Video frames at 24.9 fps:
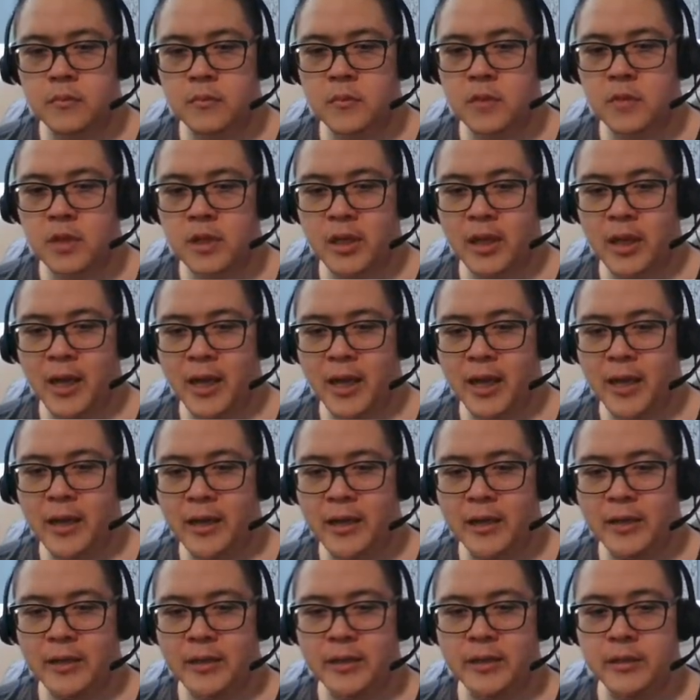Okay.
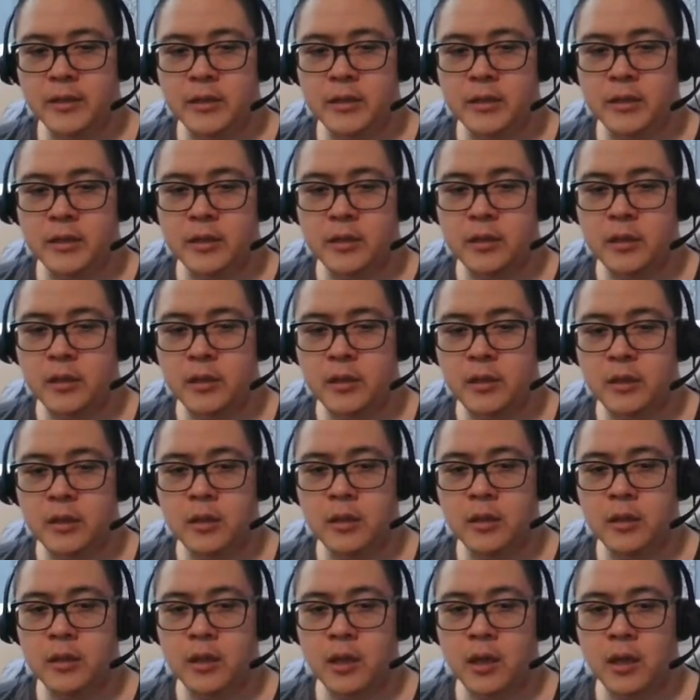
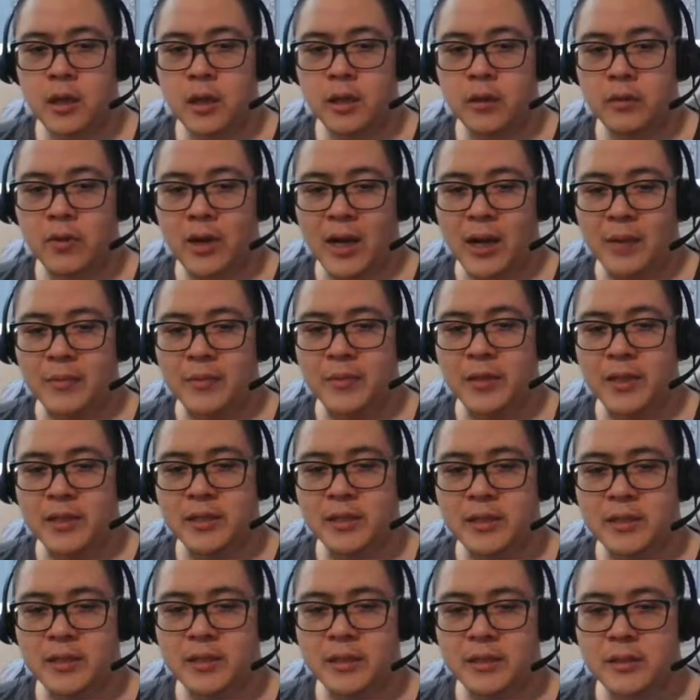I'll grab
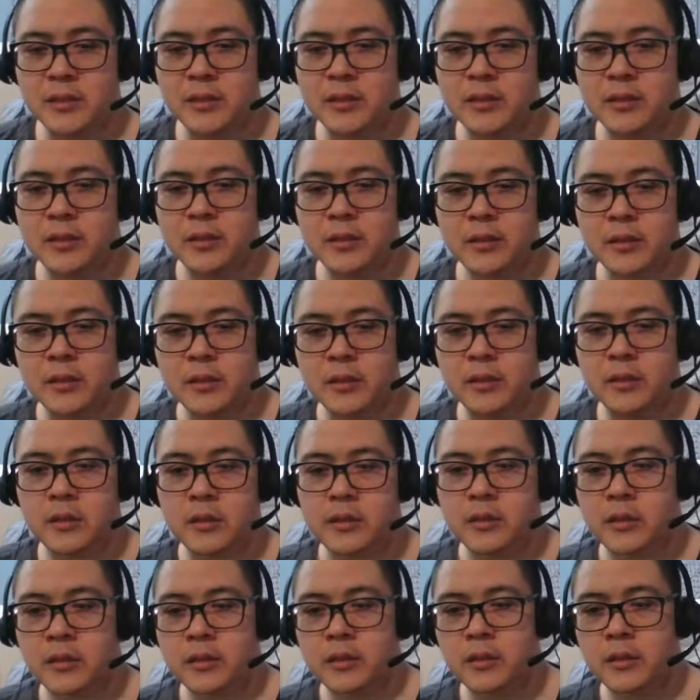this.
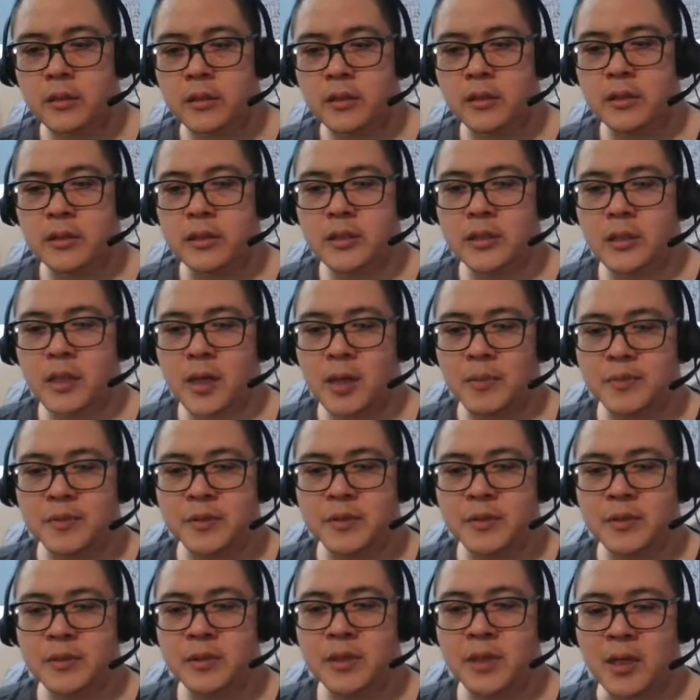Stop
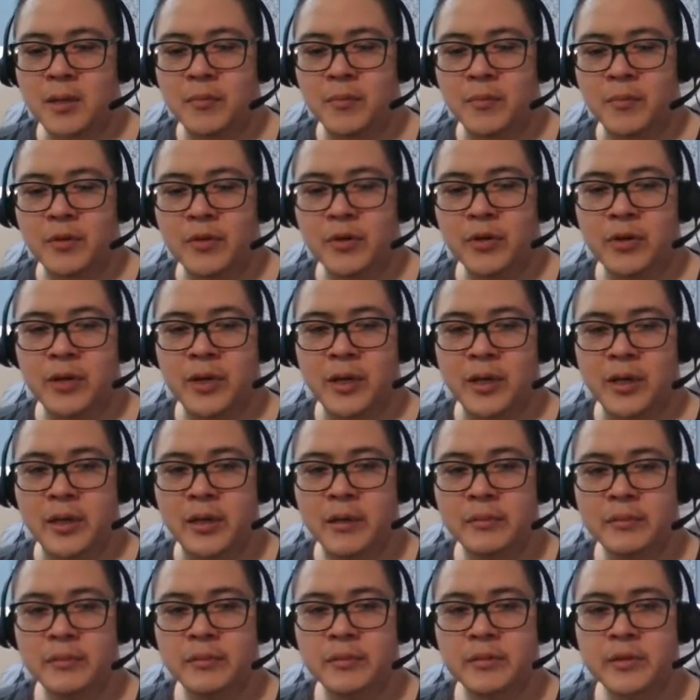throwing
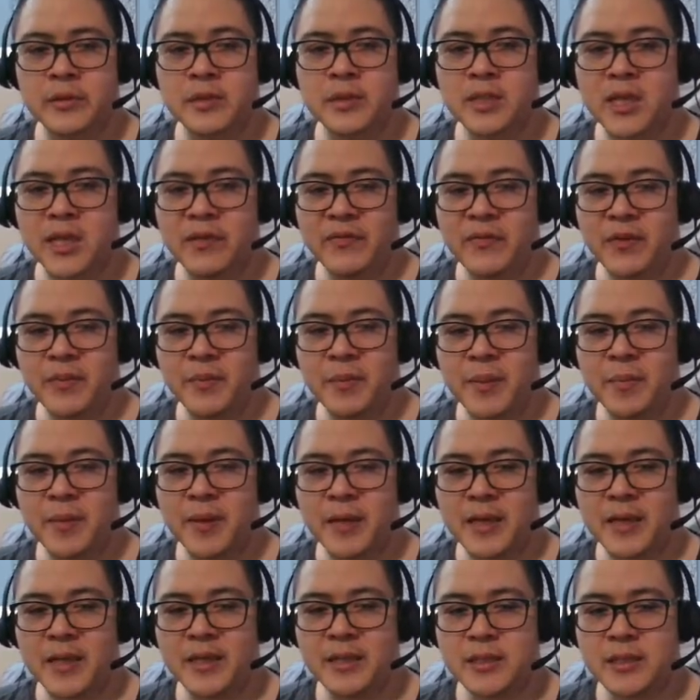stuff at me,
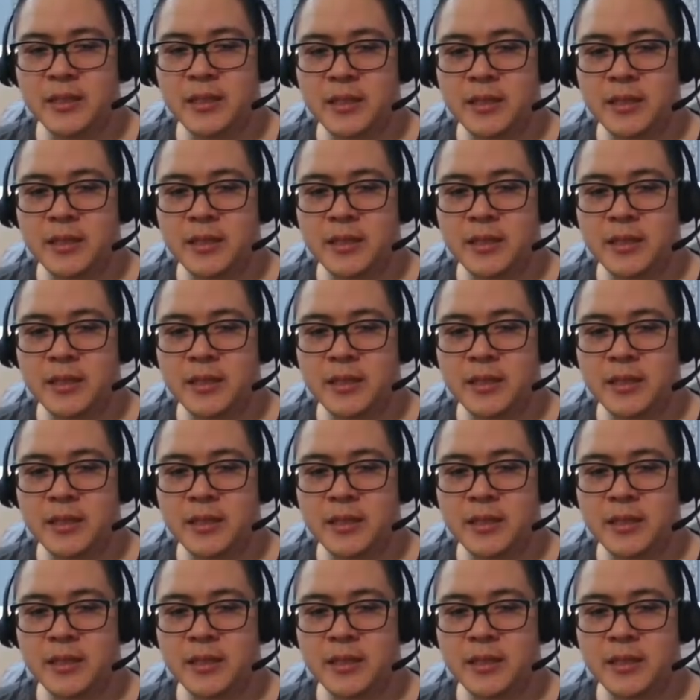please.